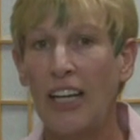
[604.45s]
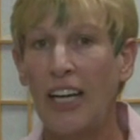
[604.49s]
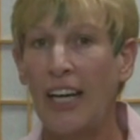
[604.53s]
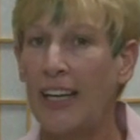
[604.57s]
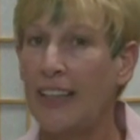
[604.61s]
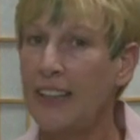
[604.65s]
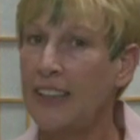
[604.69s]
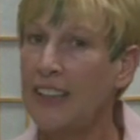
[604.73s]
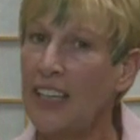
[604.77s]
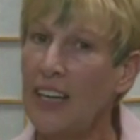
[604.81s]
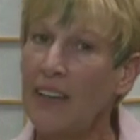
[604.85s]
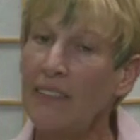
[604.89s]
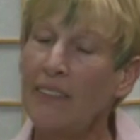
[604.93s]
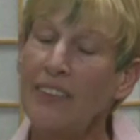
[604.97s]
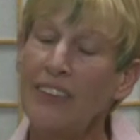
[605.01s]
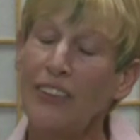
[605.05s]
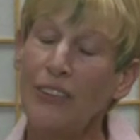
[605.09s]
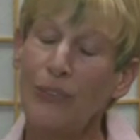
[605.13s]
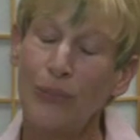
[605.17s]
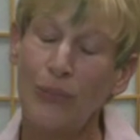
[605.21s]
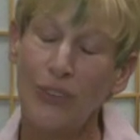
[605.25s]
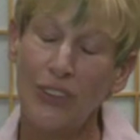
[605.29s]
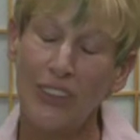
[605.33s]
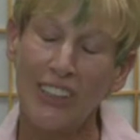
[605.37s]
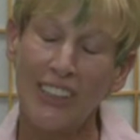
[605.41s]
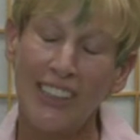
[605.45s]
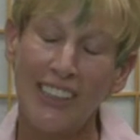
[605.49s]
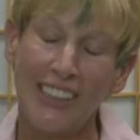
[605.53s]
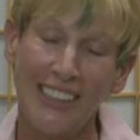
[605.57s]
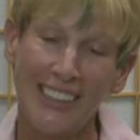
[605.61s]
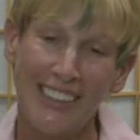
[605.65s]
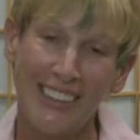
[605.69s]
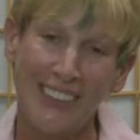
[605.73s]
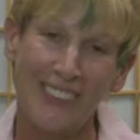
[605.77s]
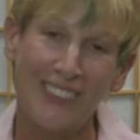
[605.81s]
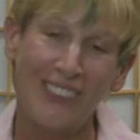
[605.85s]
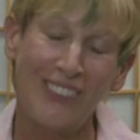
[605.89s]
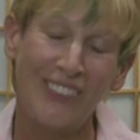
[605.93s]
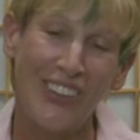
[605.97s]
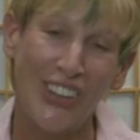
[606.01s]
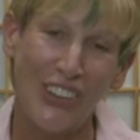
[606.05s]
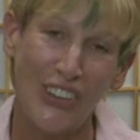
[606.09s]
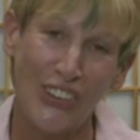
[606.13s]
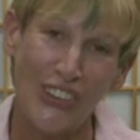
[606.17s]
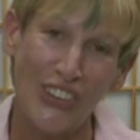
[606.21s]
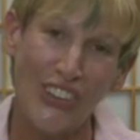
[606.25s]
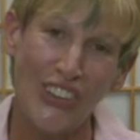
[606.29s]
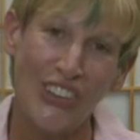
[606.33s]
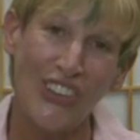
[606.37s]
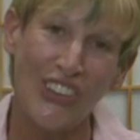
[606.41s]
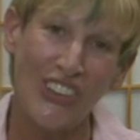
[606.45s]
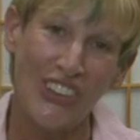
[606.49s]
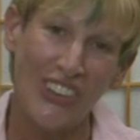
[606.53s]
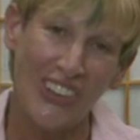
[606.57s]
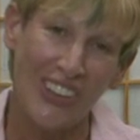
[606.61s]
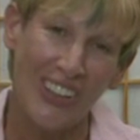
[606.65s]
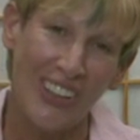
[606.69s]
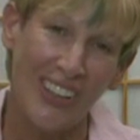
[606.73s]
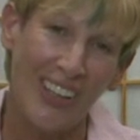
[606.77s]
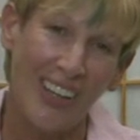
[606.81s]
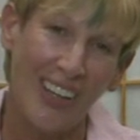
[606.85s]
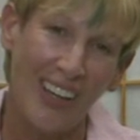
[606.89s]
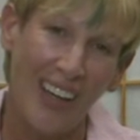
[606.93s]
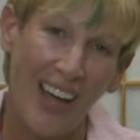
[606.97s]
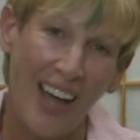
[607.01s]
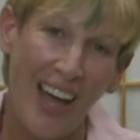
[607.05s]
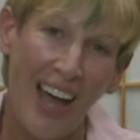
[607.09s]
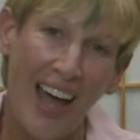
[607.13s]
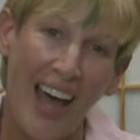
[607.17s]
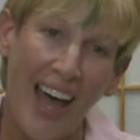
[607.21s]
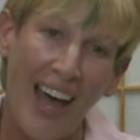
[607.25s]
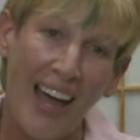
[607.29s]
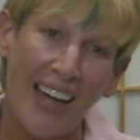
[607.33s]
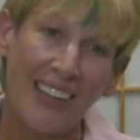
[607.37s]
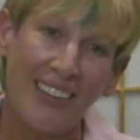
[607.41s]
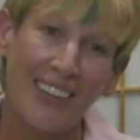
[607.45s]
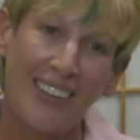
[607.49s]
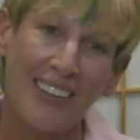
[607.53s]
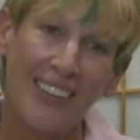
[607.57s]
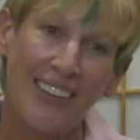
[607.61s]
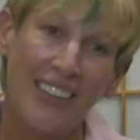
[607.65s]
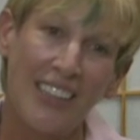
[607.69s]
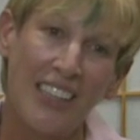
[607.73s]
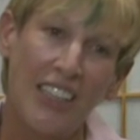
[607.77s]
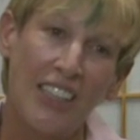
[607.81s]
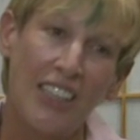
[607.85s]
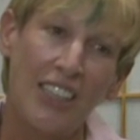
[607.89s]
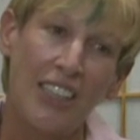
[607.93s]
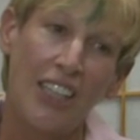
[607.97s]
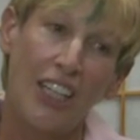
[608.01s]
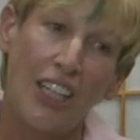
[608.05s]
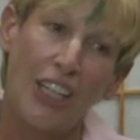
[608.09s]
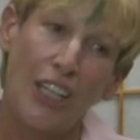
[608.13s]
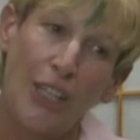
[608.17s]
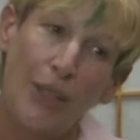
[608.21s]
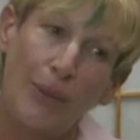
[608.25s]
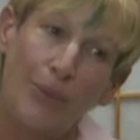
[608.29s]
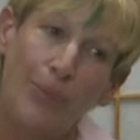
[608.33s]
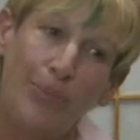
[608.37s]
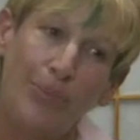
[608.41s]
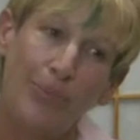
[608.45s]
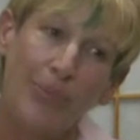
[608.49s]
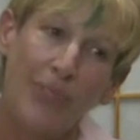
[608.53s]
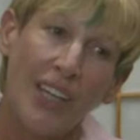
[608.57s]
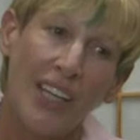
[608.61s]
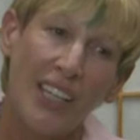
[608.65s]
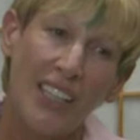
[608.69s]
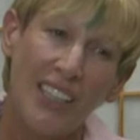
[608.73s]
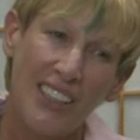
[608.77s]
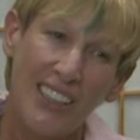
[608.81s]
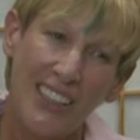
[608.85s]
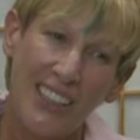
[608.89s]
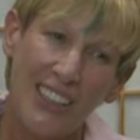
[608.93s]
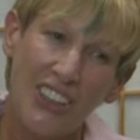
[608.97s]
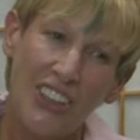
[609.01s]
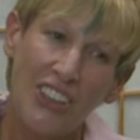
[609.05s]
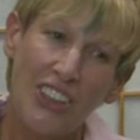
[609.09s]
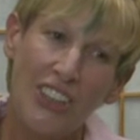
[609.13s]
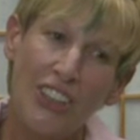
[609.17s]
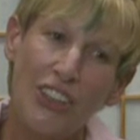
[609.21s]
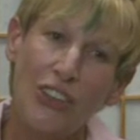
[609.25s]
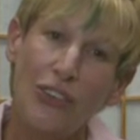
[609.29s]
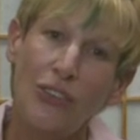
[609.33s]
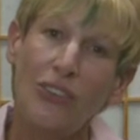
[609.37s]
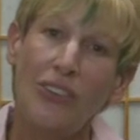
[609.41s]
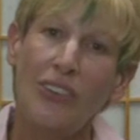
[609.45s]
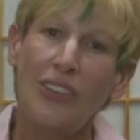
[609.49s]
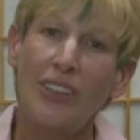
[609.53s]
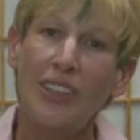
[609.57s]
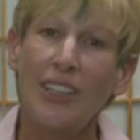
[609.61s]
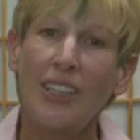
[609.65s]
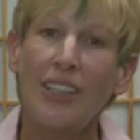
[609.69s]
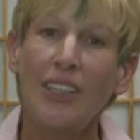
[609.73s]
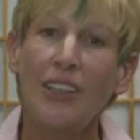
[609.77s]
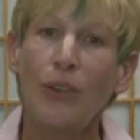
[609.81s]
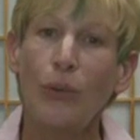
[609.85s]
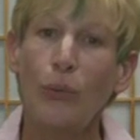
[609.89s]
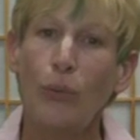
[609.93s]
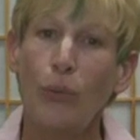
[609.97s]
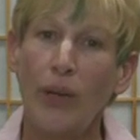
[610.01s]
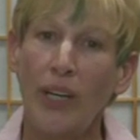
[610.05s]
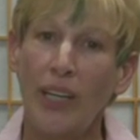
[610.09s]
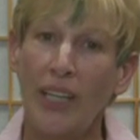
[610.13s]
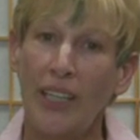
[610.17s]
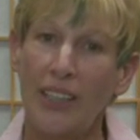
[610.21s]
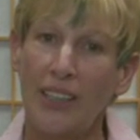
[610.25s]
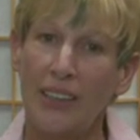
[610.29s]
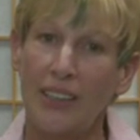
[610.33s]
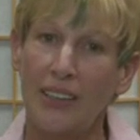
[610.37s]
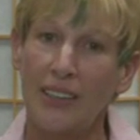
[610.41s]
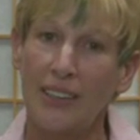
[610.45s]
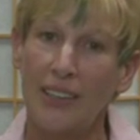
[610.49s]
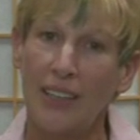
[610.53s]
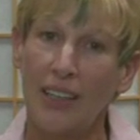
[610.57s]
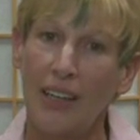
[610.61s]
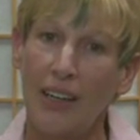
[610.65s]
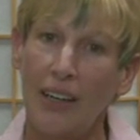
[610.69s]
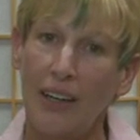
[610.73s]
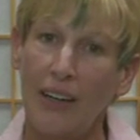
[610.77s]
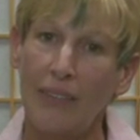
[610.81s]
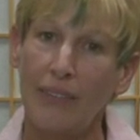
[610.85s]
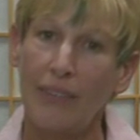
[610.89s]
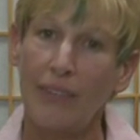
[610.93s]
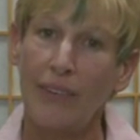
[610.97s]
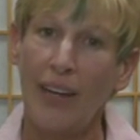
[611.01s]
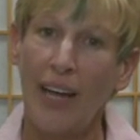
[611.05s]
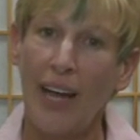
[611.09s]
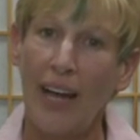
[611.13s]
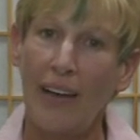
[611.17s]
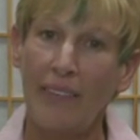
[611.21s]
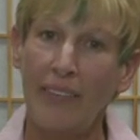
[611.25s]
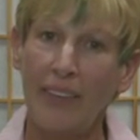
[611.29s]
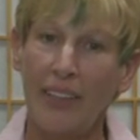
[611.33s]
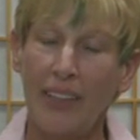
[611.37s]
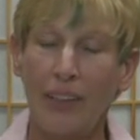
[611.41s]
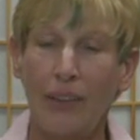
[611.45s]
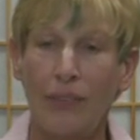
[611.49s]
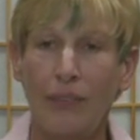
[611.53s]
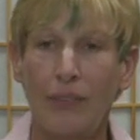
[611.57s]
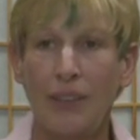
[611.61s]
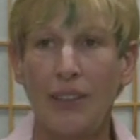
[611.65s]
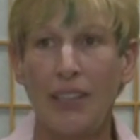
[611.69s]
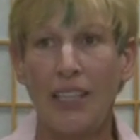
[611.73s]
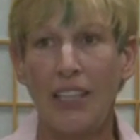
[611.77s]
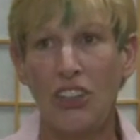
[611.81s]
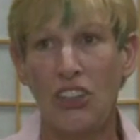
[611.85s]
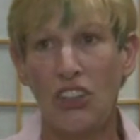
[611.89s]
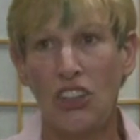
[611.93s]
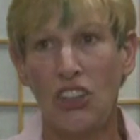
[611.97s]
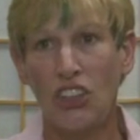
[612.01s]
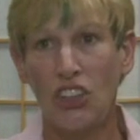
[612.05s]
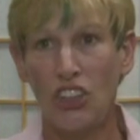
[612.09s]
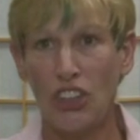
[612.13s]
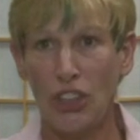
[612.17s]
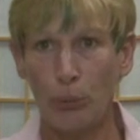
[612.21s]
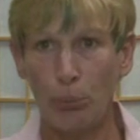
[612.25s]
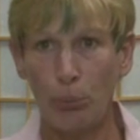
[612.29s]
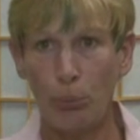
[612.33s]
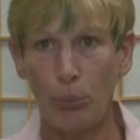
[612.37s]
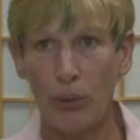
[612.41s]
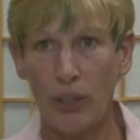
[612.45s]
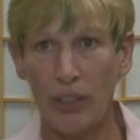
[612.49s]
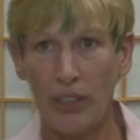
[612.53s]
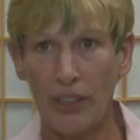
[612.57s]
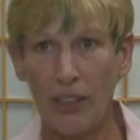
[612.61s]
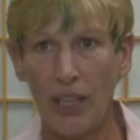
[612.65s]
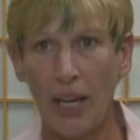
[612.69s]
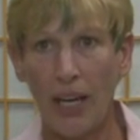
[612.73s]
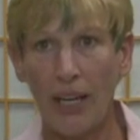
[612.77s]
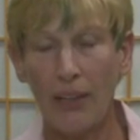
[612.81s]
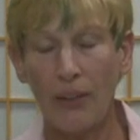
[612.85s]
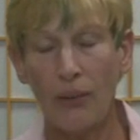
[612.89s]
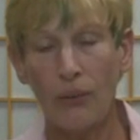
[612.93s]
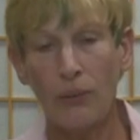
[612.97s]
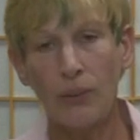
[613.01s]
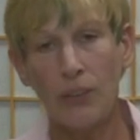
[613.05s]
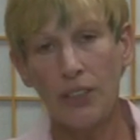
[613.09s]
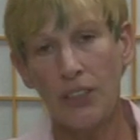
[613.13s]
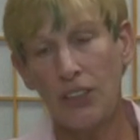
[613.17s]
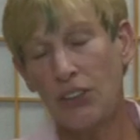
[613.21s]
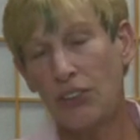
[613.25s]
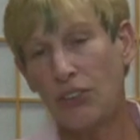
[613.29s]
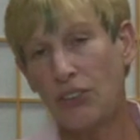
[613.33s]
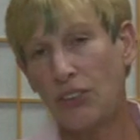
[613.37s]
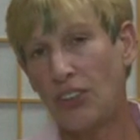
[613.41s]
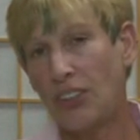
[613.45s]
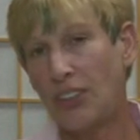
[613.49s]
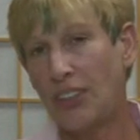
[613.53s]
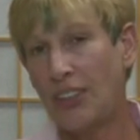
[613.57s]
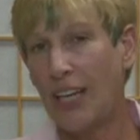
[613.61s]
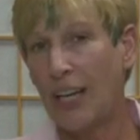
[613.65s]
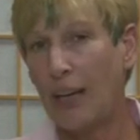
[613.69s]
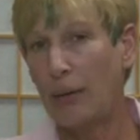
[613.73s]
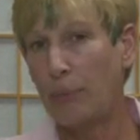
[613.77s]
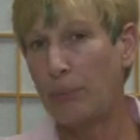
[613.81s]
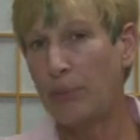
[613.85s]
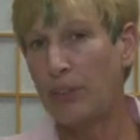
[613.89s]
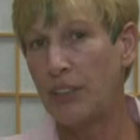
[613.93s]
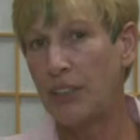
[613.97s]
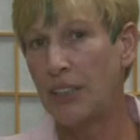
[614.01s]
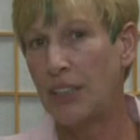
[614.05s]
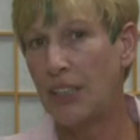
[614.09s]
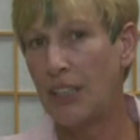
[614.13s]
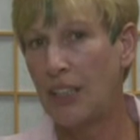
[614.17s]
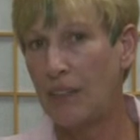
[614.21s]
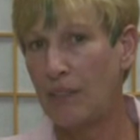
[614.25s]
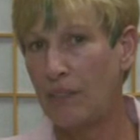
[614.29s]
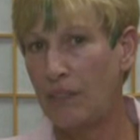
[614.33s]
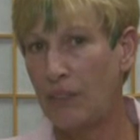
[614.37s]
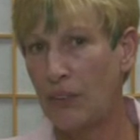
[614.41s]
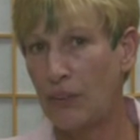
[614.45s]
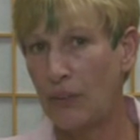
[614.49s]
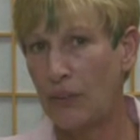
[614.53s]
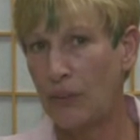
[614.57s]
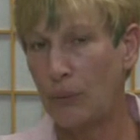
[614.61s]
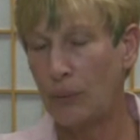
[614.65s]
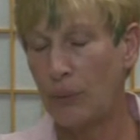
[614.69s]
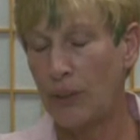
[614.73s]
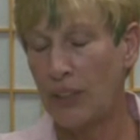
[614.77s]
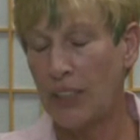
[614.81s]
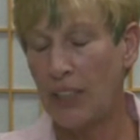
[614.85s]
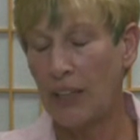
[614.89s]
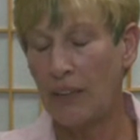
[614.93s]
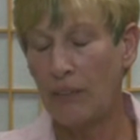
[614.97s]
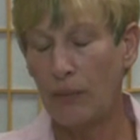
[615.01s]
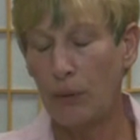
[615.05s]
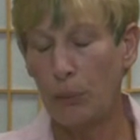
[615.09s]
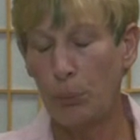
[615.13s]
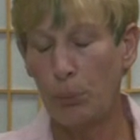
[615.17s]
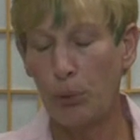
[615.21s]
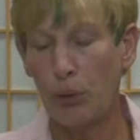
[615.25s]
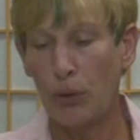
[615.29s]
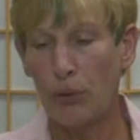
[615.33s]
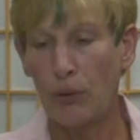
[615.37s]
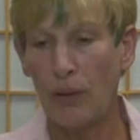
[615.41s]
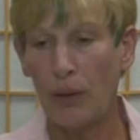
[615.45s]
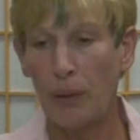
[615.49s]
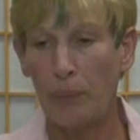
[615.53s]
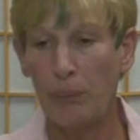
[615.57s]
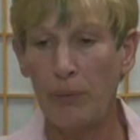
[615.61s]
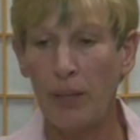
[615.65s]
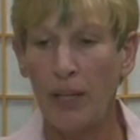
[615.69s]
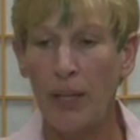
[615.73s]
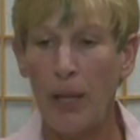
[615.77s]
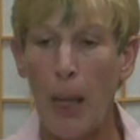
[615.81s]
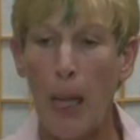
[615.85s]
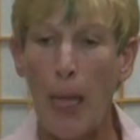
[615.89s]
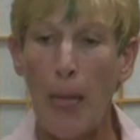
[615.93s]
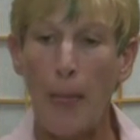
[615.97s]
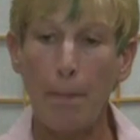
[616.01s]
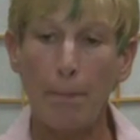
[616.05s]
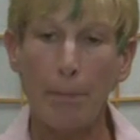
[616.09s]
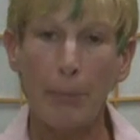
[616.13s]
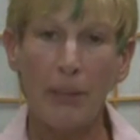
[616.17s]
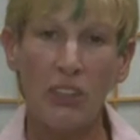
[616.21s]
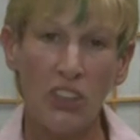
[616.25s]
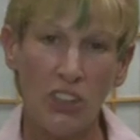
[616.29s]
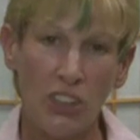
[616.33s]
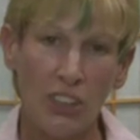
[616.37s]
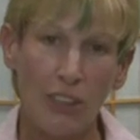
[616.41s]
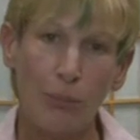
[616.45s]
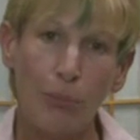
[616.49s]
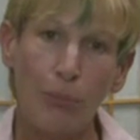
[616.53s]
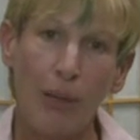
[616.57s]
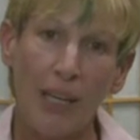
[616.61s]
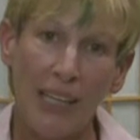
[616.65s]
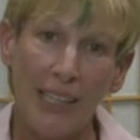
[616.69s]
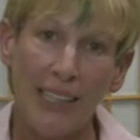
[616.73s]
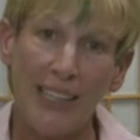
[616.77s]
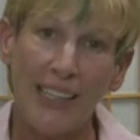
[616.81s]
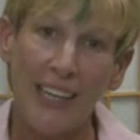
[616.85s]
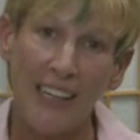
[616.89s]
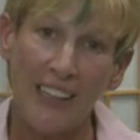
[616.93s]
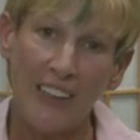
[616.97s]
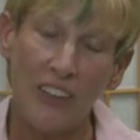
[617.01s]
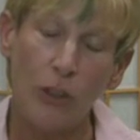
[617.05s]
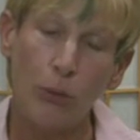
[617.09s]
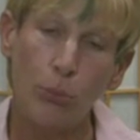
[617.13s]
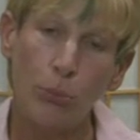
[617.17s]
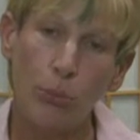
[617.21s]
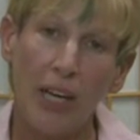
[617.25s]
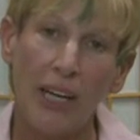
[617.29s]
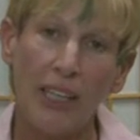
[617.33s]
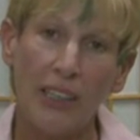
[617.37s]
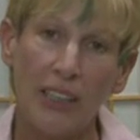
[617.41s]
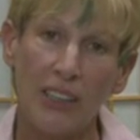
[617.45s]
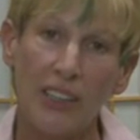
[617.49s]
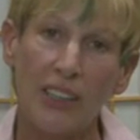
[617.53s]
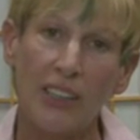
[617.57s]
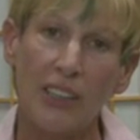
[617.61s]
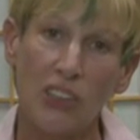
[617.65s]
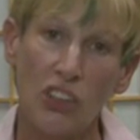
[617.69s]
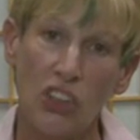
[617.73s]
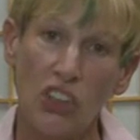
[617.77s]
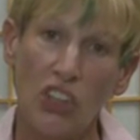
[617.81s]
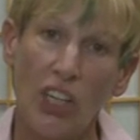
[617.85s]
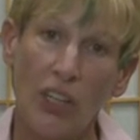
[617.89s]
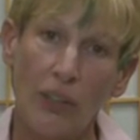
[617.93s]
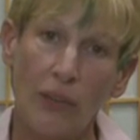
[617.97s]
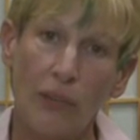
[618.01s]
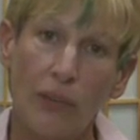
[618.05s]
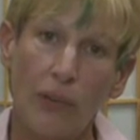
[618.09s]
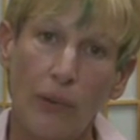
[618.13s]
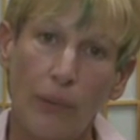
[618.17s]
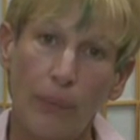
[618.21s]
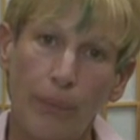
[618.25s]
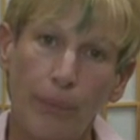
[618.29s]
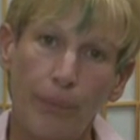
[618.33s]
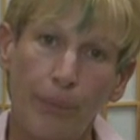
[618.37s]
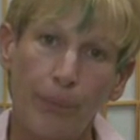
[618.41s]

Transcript: And Kevin really is very good at um, teaching unique ways of having a relationship with not only your steps, if you're in a recovery program, but just meditation practice in general.